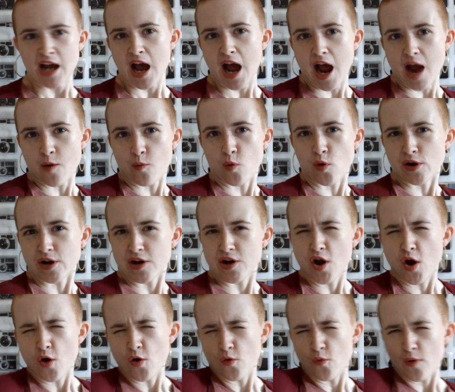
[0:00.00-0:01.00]
I want to
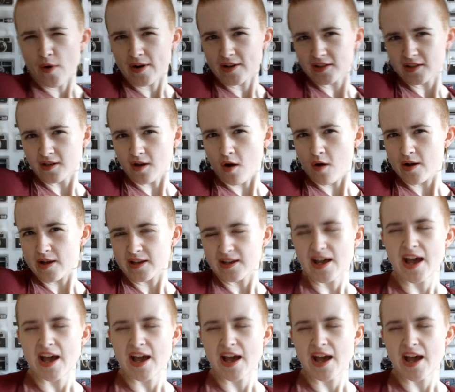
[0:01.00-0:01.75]
know where it's going.